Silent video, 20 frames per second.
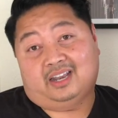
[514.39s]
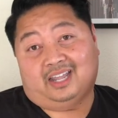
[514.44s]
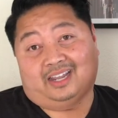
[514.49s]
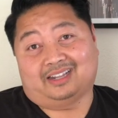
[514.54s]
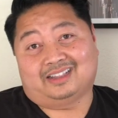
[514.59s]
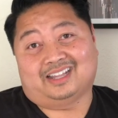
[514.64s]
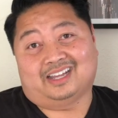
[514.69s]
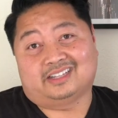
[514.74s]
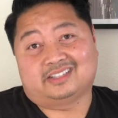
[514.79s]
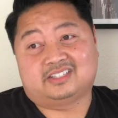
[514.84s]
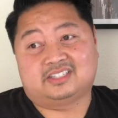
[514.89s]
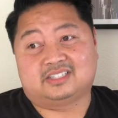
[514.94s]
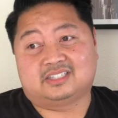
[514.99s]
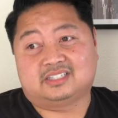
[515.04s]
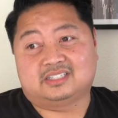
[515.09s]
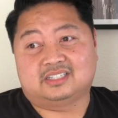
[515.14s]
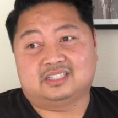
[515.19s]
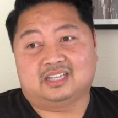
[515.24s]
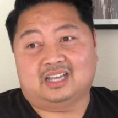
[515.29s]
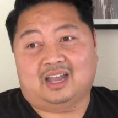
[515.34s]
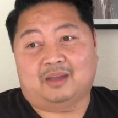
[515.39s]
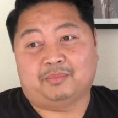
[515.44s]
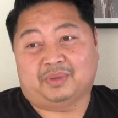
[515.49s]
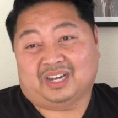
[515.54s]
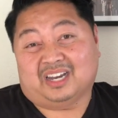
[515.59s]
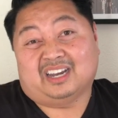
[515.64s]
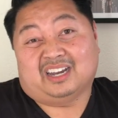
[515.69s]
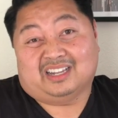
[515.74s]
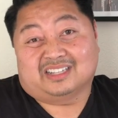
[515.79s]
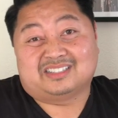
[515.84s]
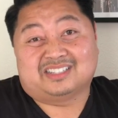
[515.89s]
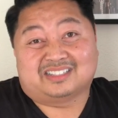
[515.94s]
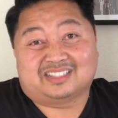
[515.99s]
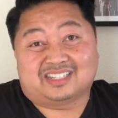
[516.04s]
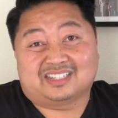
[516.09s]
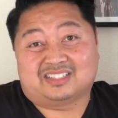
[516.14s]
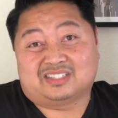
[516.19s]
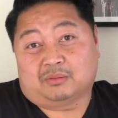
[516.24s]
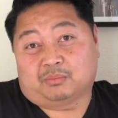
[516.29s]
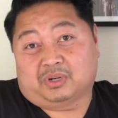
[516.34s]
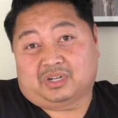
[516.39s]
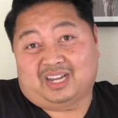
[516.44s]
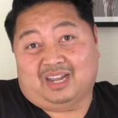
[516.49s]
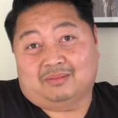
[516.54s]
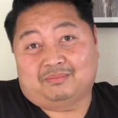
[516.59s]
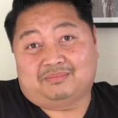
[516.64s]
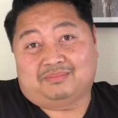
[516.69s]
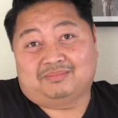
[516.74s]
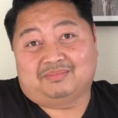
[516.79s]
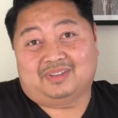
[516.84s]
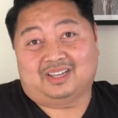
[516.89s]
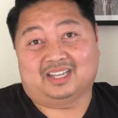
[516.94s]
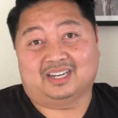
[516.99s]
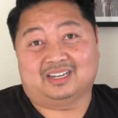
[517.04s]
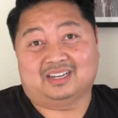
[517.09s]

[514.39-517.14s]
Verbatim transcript: Like that's, I mean, it is, it's like summer camp and